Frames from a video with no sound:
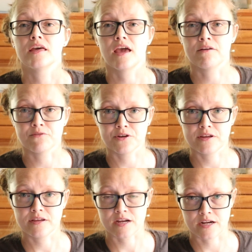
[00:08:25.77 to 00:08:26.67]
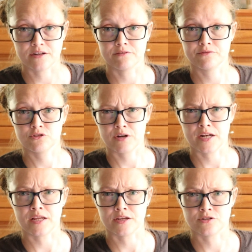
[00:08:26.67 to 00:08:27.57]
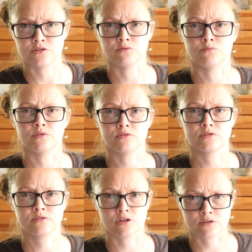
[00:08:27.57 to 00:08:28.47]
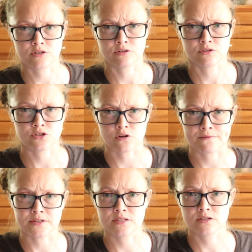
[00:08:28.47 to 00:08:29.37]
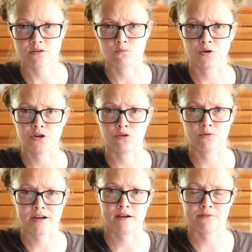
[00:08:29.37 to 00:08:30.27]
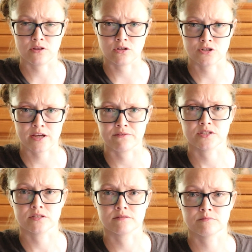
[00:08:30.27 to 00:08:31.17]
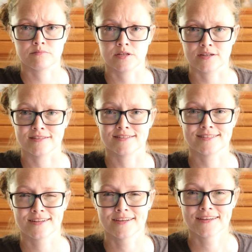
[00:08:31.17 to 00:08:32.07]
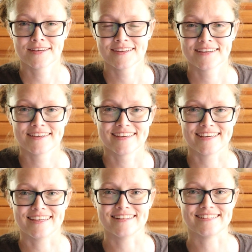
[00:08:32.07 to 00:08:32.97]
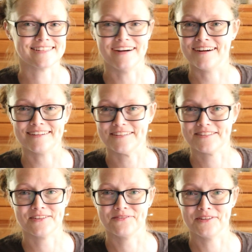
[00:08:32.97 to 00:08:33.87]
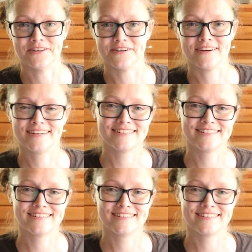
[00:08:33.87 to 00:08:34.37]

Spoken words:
Every kind of training issue will start to surface when you have a lunge cavesson, because it is not a severe,